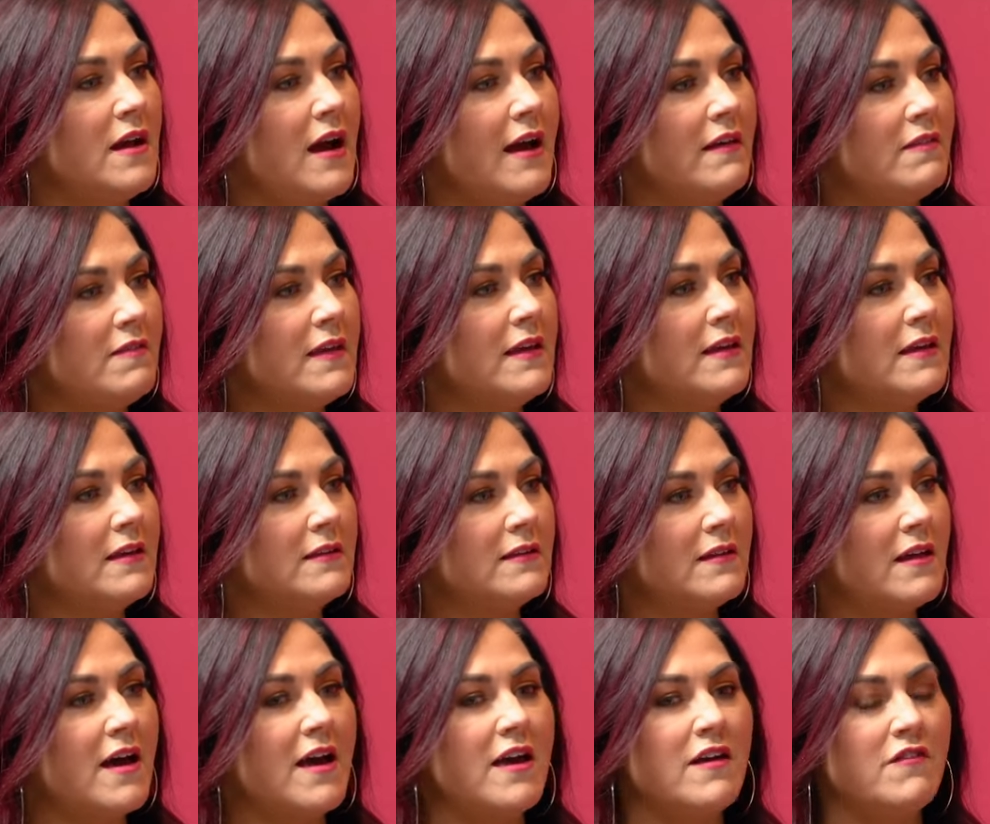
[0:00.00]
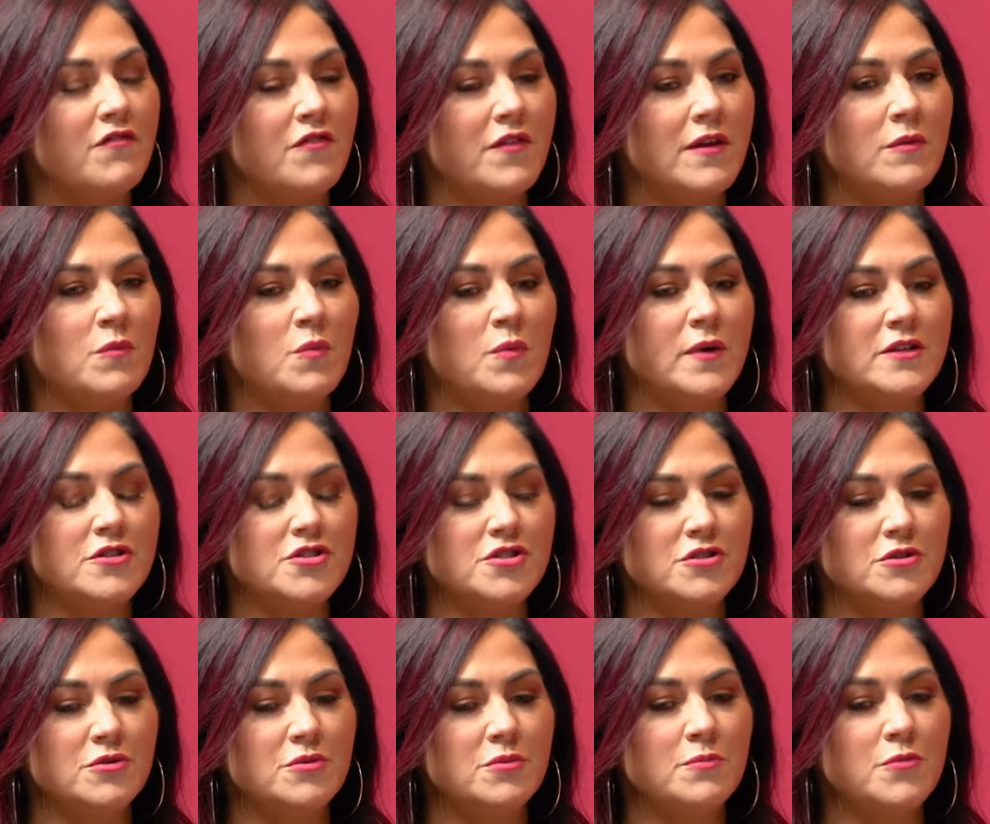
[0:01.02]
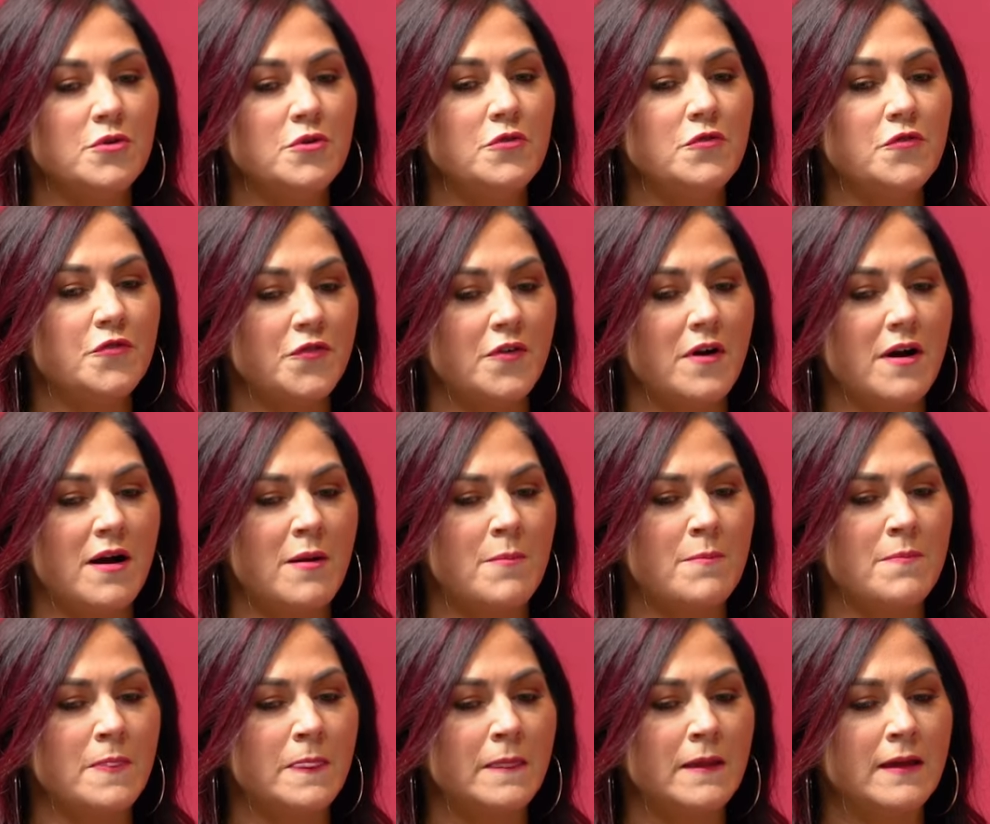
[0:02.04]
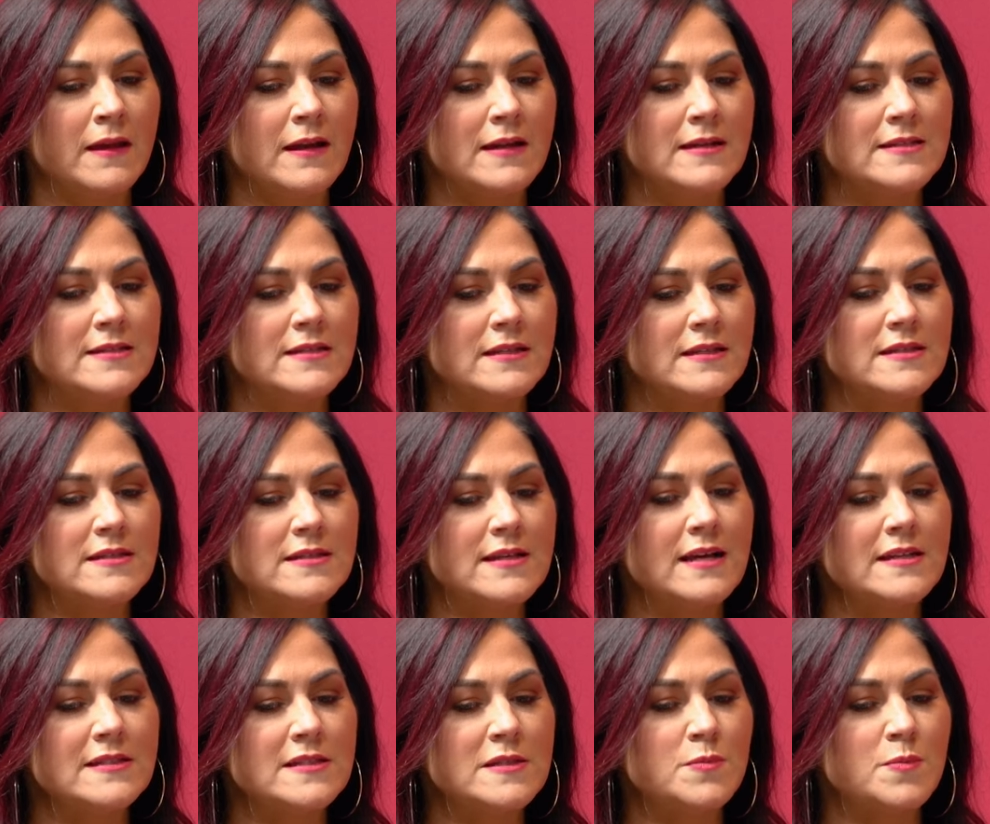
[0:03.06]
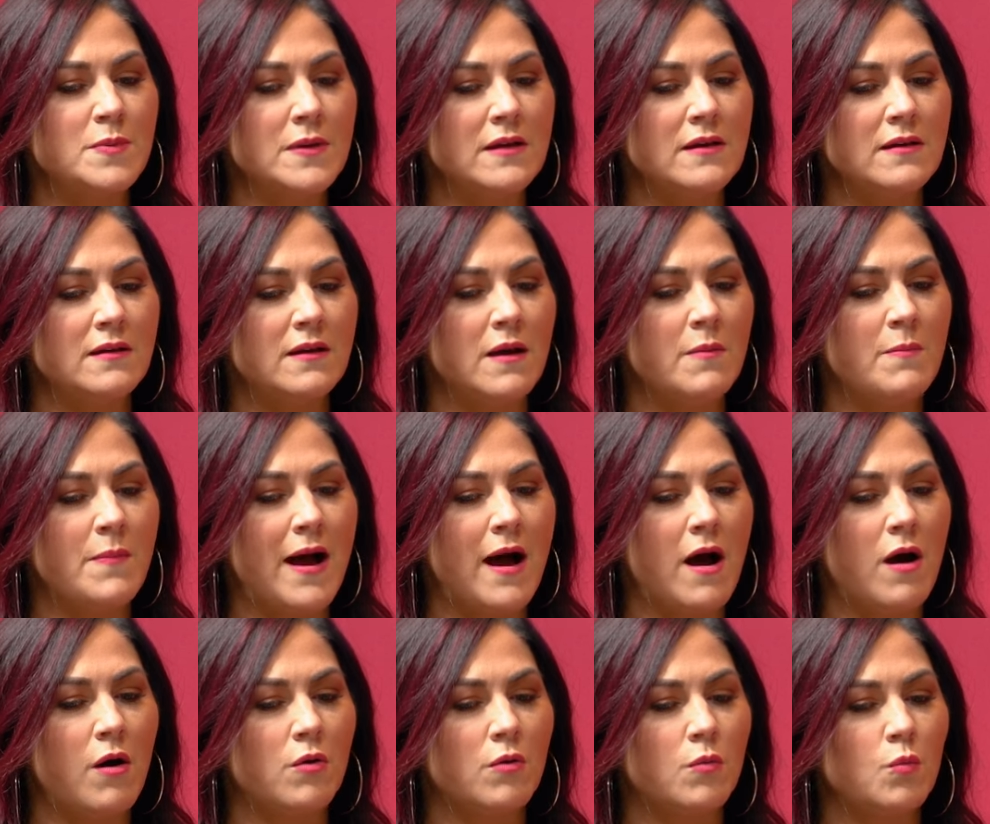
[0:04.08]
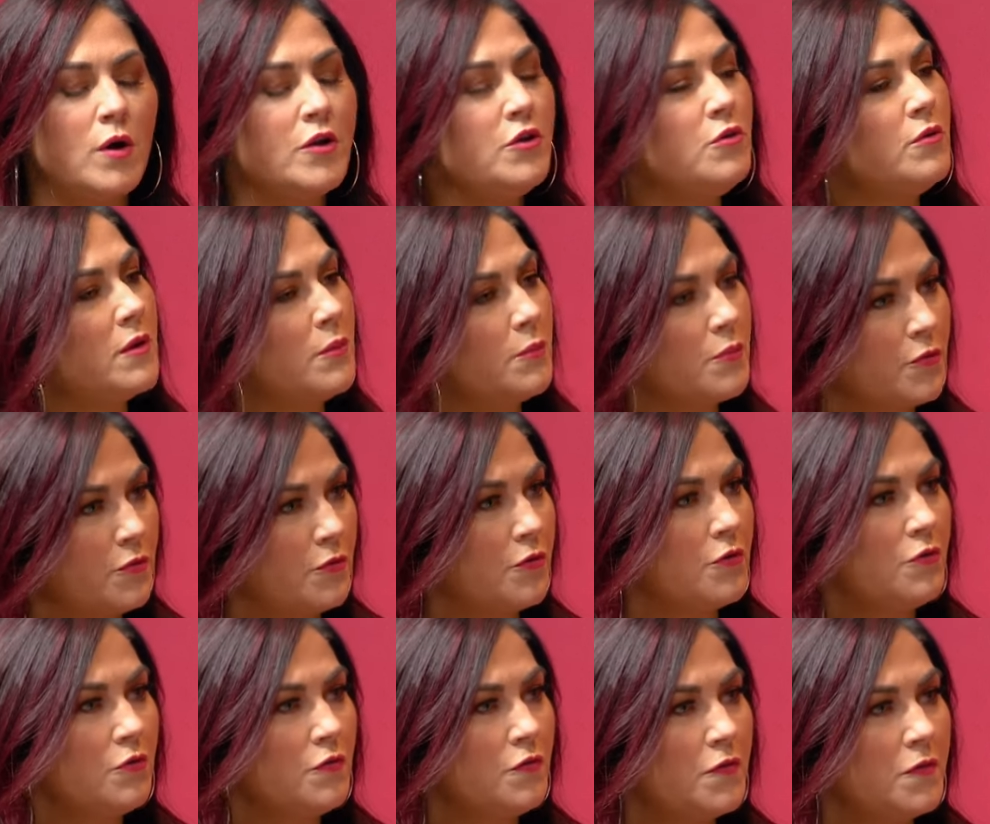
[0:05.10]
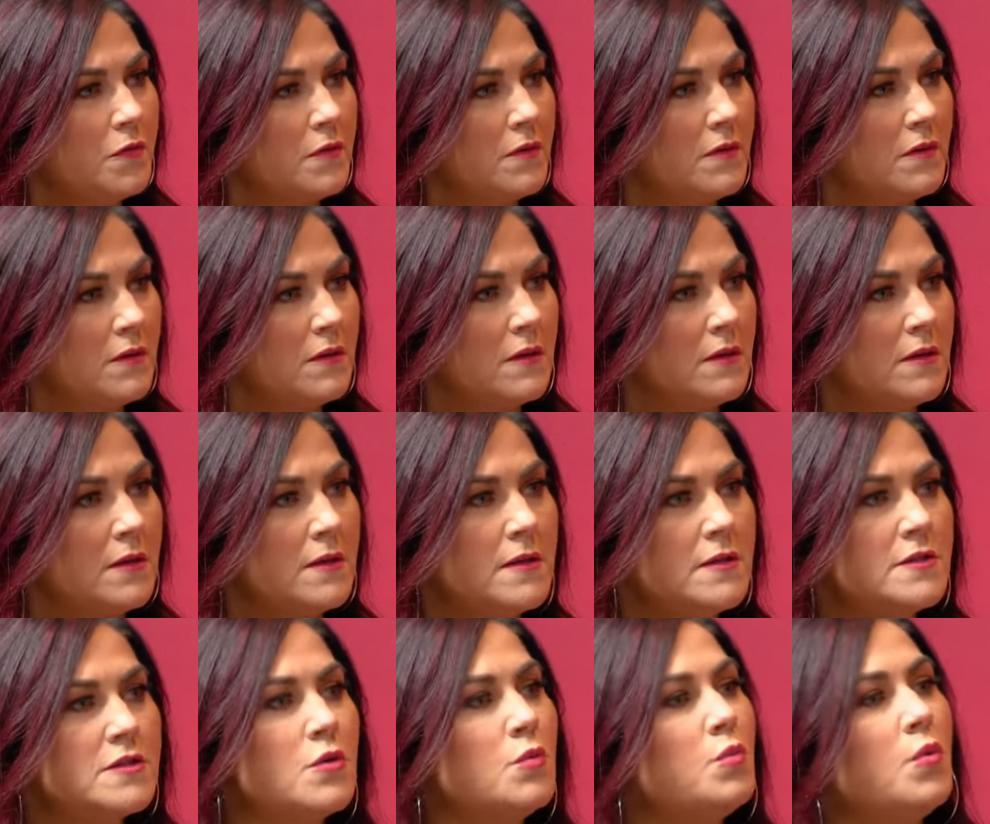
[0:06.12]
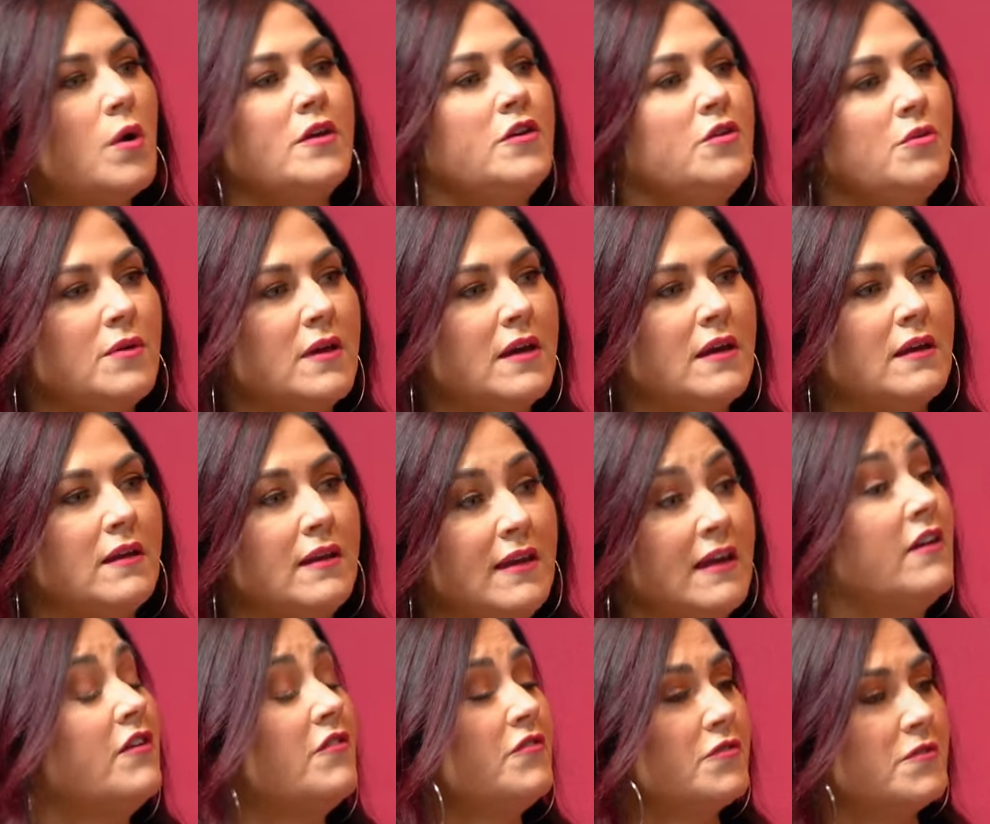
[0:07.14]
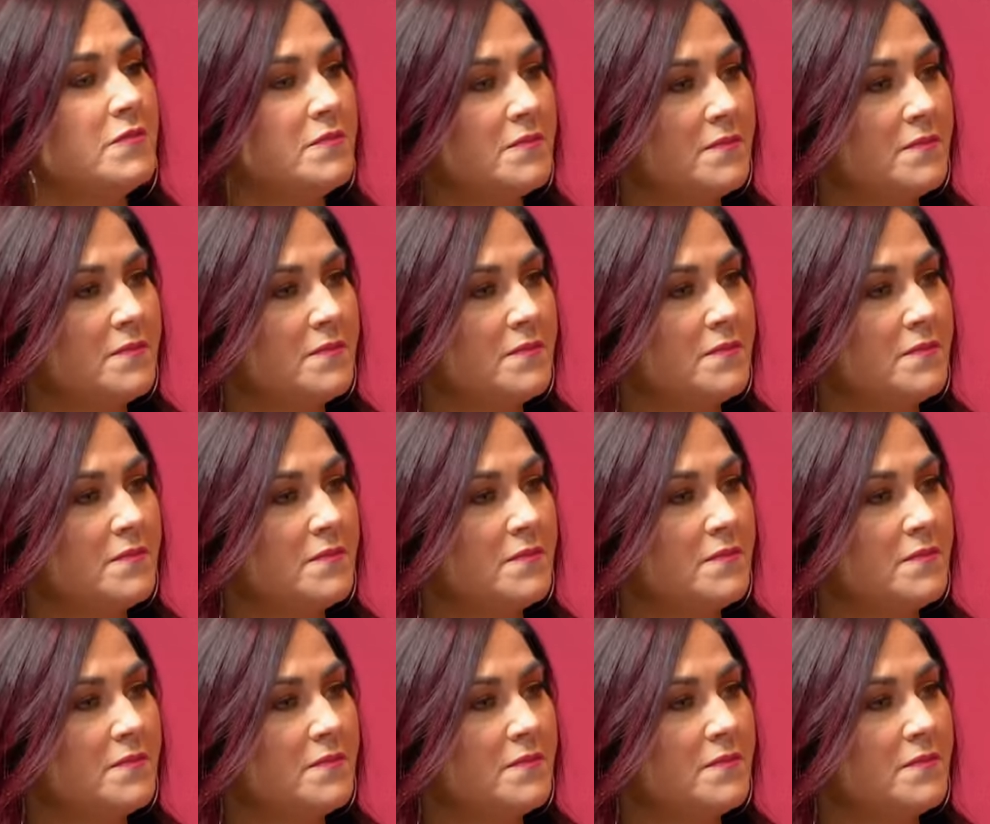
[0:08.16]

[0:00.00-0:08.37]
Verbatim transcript: I think, in life in which you move from success being about what you can prove mm-hmm. to what you can give.